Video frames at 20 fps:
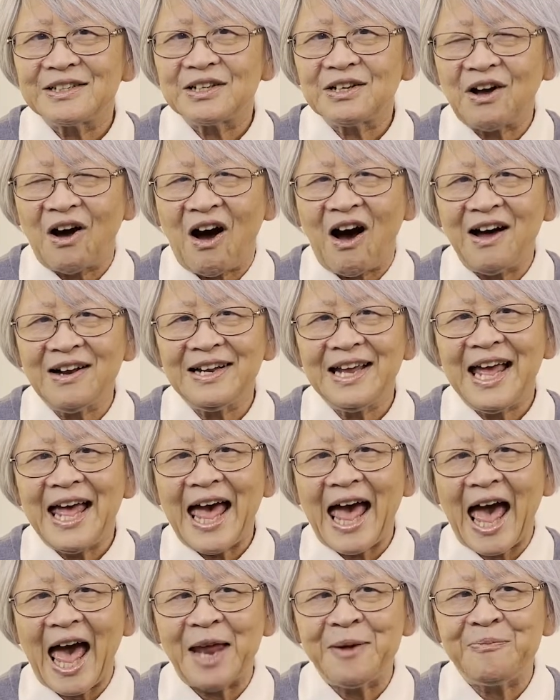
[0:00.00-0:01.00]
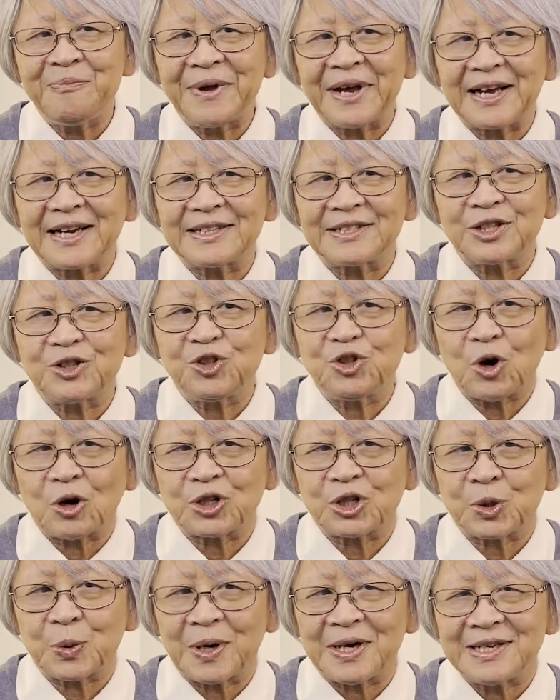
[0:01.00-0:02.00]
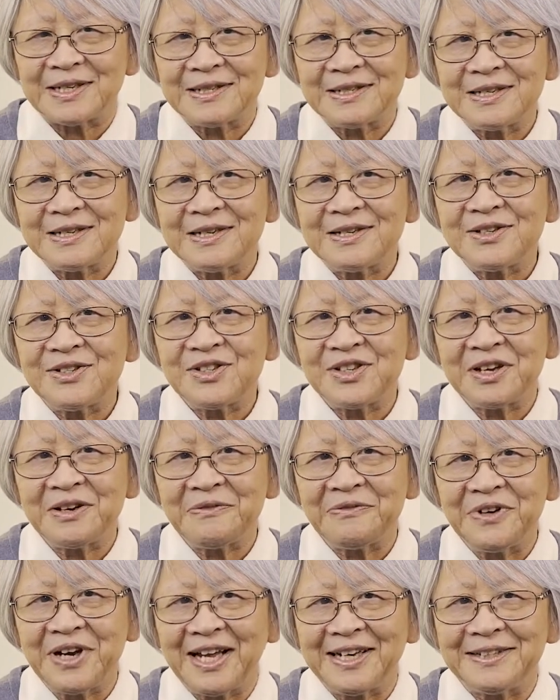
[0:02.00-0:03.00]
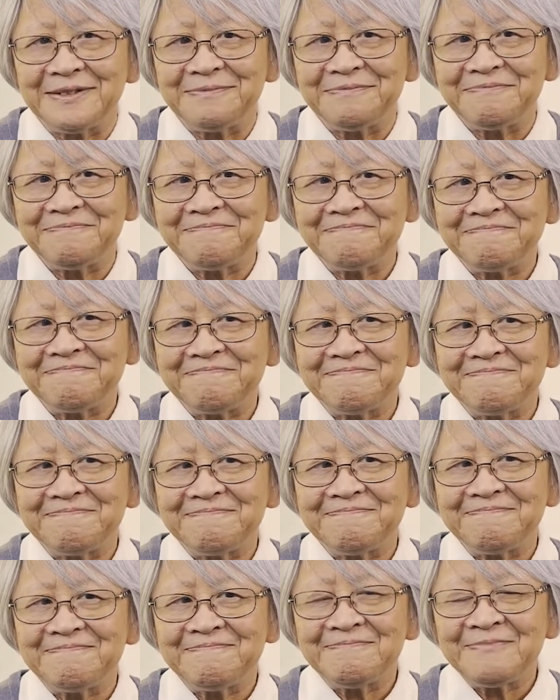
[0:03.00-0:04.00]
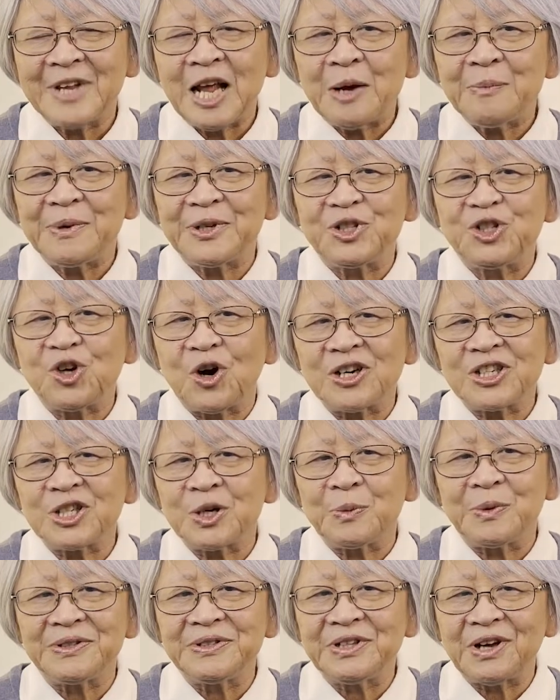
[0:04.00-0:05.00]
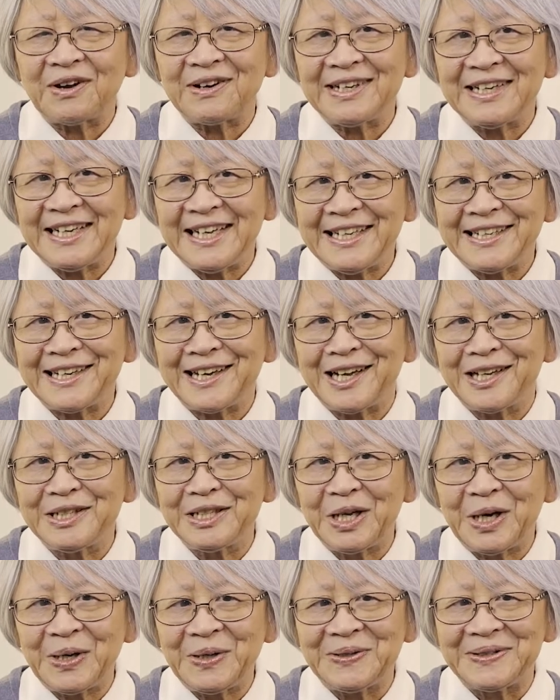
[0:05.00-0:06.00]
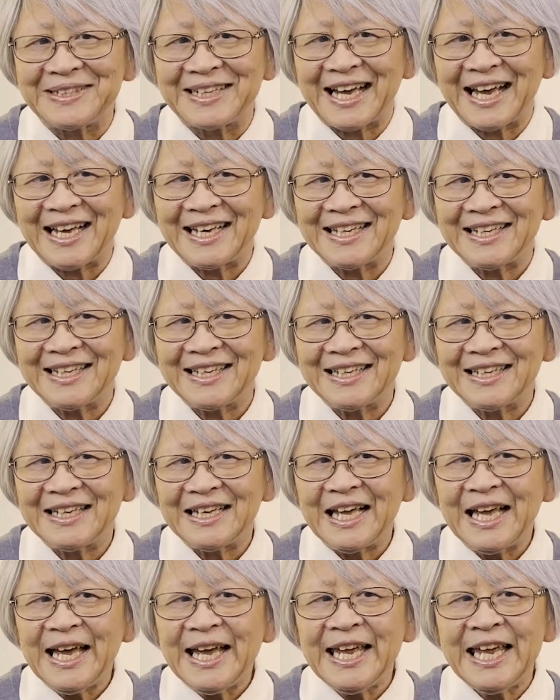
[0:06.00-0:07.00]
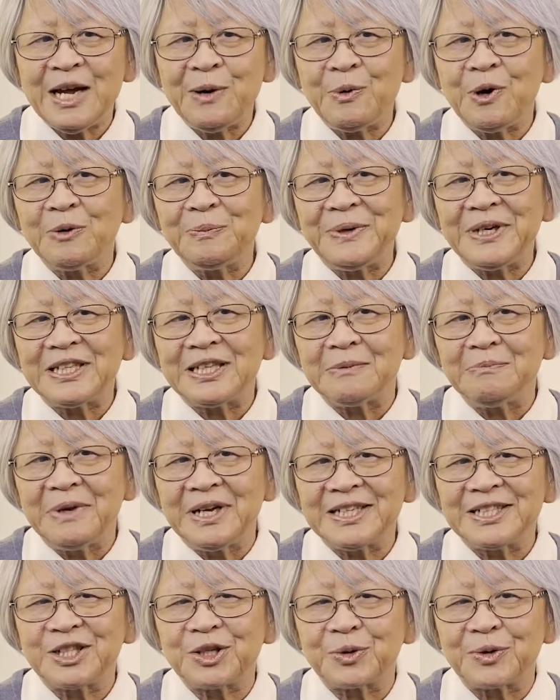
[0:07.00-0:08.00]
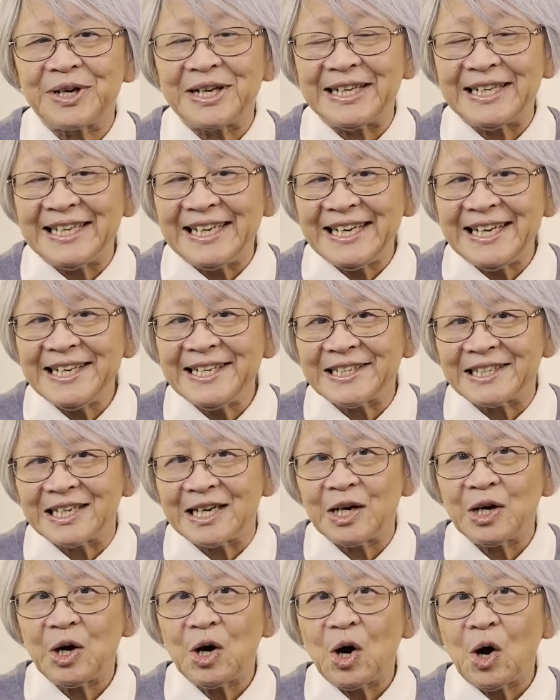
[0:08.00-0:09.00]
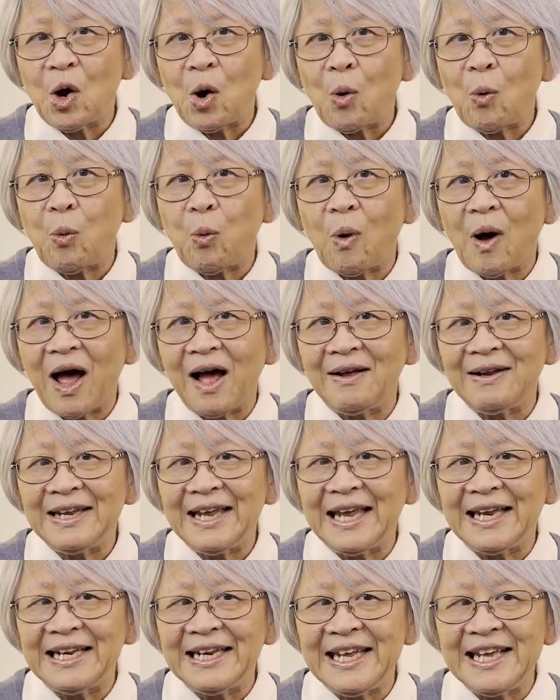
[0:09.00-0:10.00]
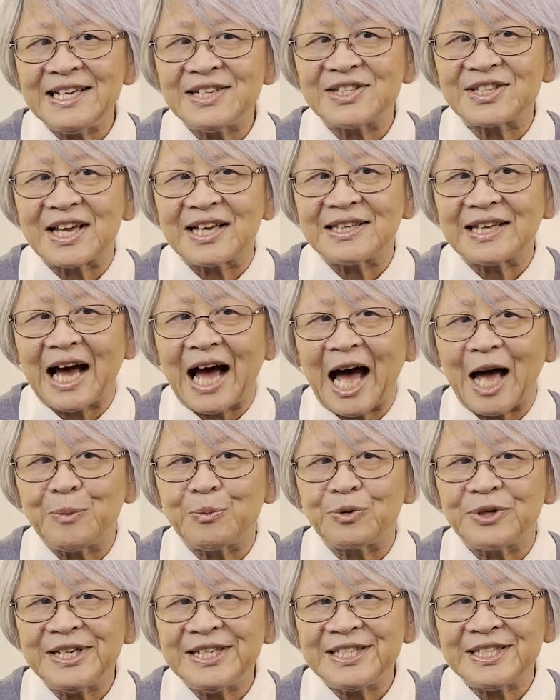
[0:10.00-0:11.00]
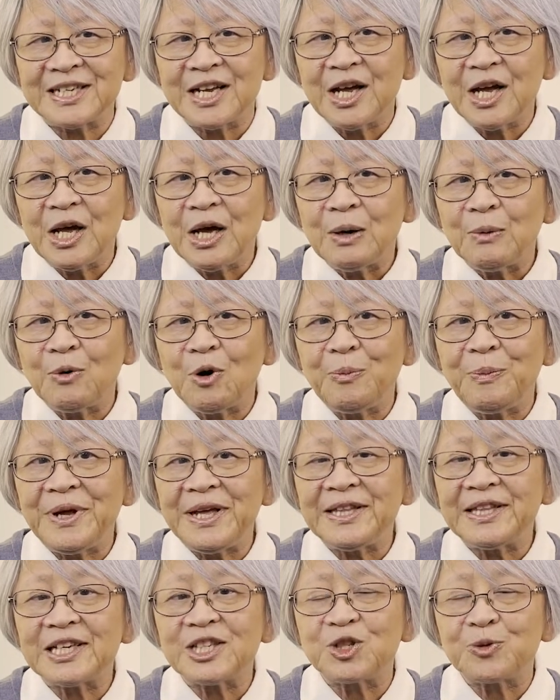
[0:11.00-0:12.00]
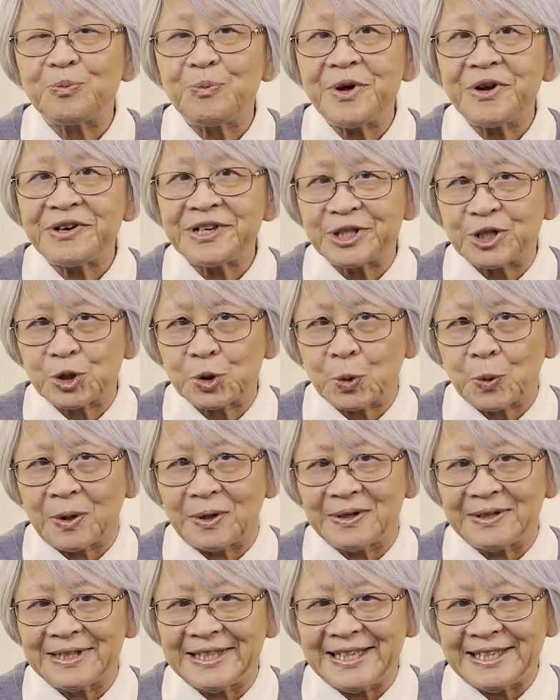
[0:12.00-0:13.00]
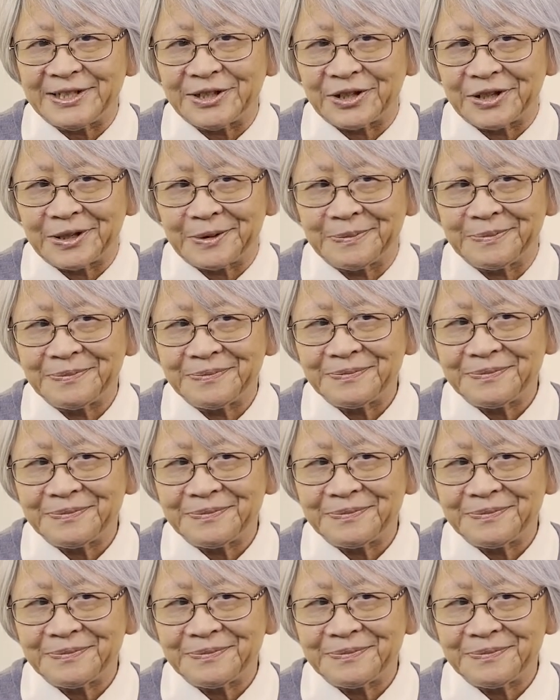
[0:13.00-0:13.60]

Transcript: God handpicked Joshua, son of Nun. But Joshua will not lead alone. He will be the military leader, while Eleazar, the high priest, will be the spiritual leader.